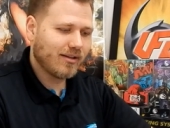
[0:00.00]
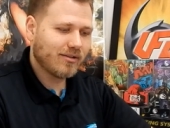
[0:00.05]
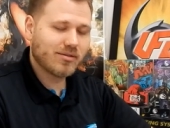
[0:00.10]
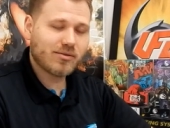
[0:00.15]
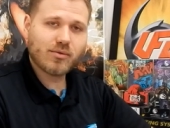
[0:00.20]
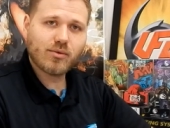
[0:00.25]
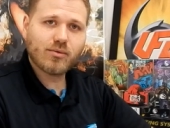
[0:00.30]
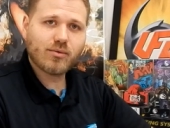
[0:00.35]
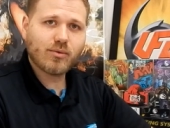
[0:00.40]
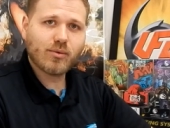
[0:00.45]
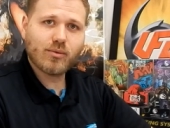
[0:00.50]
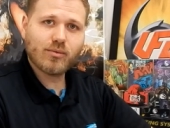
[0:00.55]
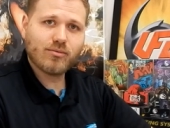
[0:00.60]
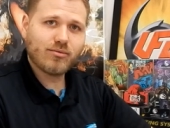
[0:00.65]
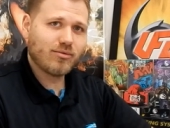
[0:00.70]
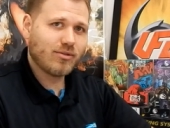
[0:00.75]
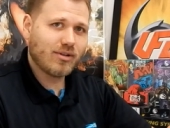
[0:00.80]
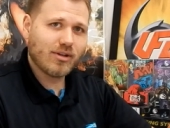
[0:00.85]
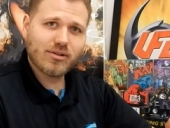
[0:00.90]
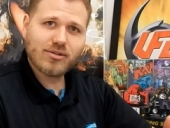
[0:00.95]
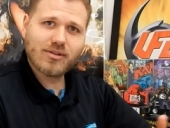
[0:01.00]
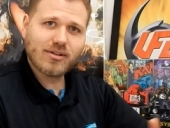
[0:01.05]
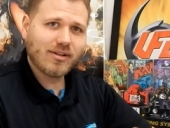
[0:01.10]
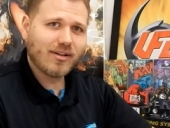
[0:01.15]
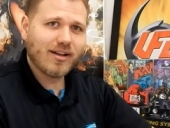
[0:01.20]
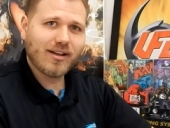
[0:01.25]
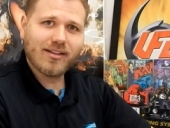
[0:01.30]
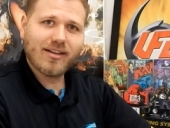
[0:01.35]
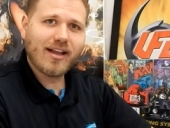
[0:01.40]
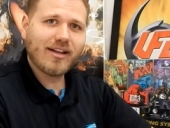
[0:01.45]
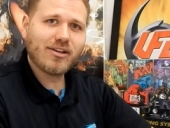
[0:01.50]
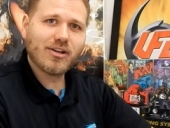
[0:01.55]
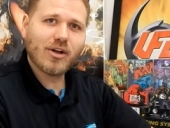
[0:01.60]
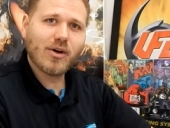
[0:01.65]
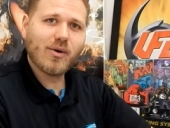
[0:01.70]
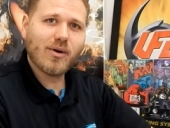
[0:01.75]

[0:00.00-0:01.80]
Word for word: there's just a lot to